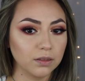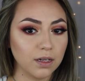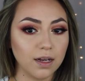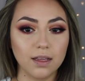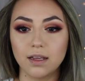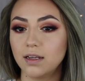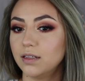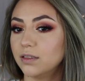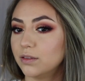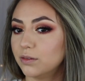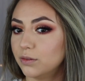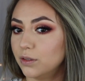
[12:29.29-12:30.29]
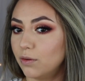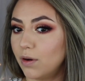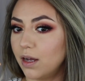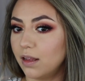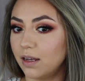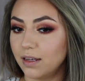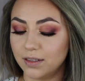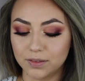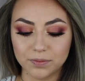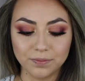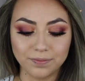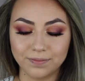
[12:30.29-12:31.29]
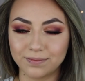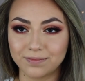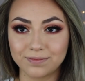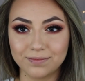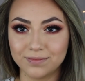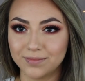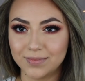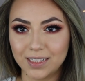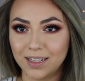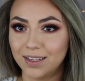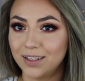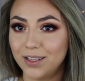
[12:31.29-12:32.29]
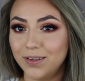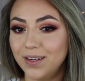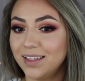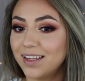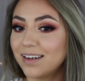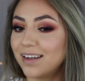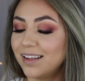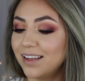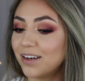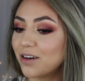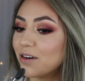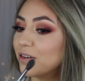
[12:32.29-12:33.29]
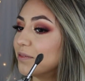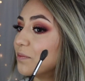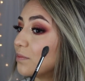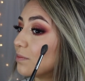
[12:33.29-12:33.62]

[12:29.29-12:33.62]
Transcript: Highlight, no highlight. You need that highlight, girl.